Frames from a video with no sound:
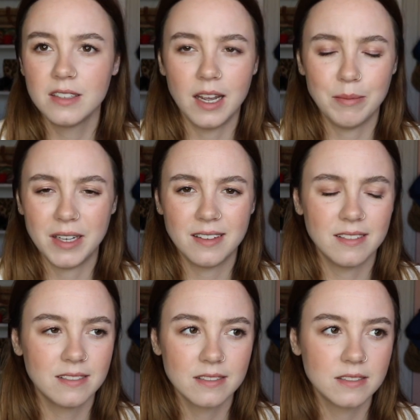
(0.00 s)
I mean,
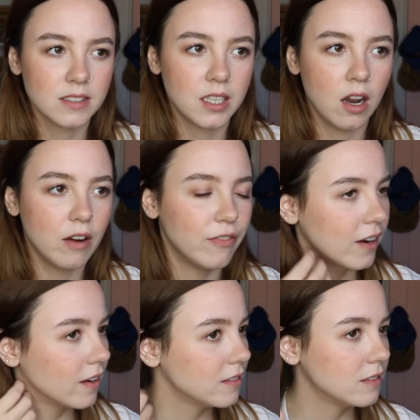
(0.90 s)

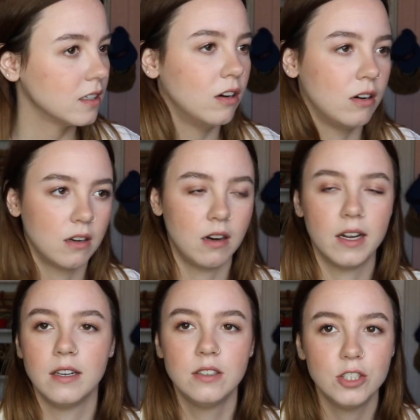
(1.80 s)
oh god,
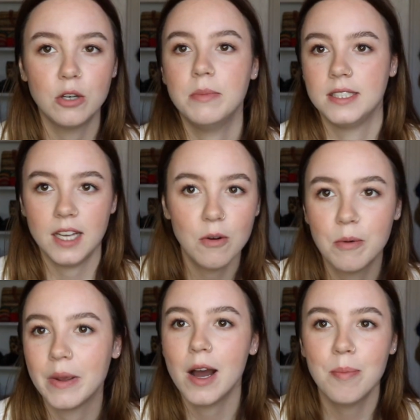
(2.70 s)
don't miss out when
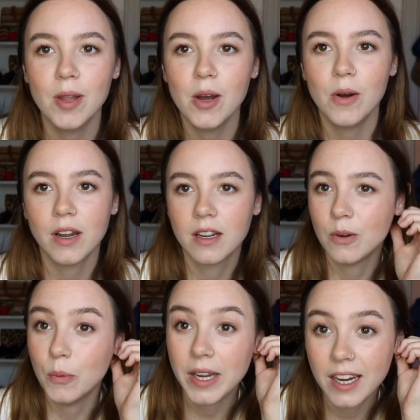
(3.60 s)
we upload.
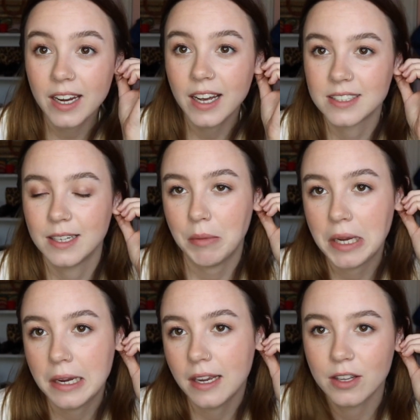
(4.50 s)
We, as in
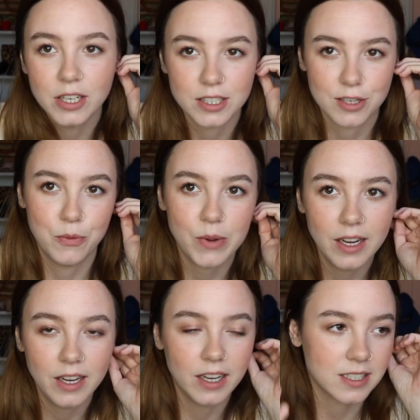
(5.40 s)
me, there is no
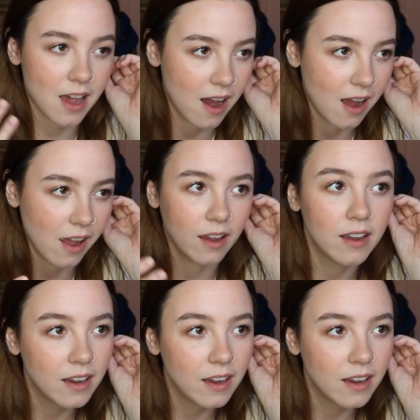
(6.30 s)
we, it is I.